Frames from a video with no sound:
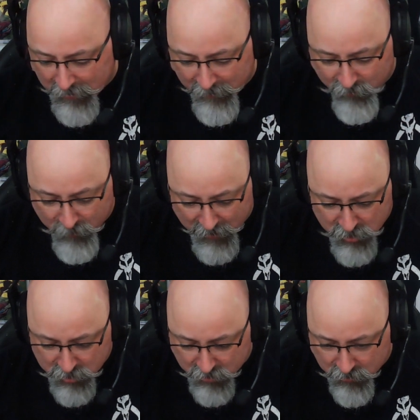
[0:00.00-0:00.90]

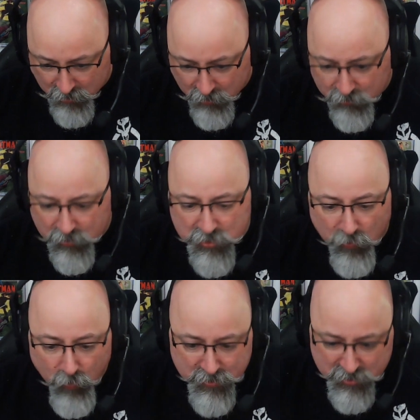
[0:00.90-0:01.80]
information. Oh, this is a
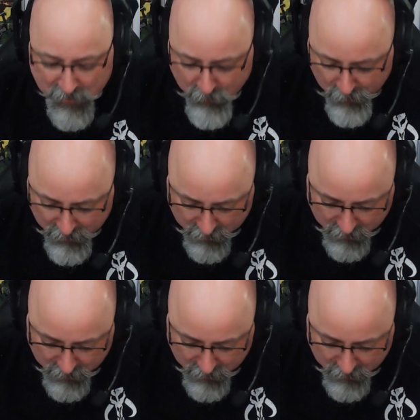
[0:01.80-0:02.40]
one staple book.